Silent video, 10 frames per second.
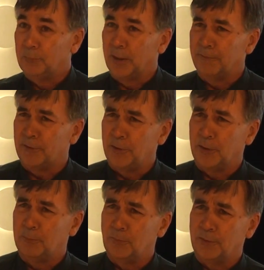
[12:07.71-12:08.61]
but I
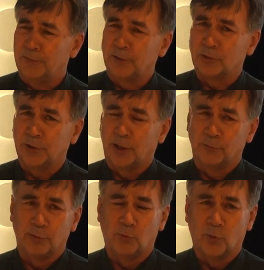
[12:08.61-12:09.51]
found them eventually
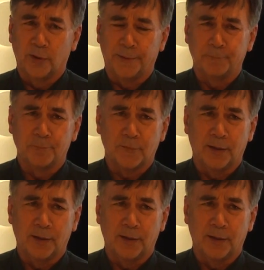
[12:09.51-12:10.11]
unrewarding.